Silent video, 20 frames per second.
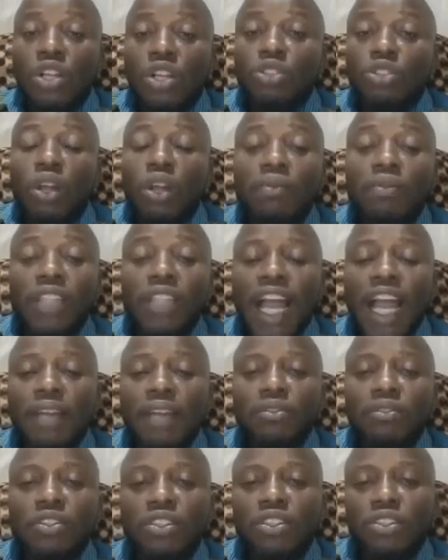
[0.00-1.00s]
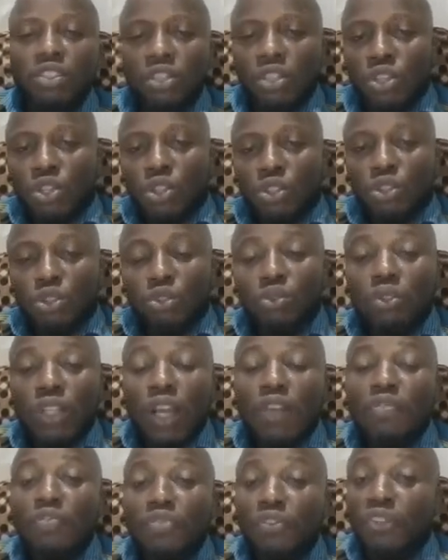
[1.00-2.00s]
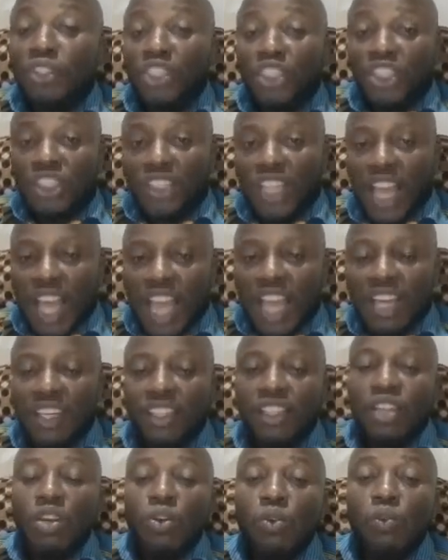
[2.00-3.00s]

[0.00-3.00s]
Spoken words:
Sometimes students feel shy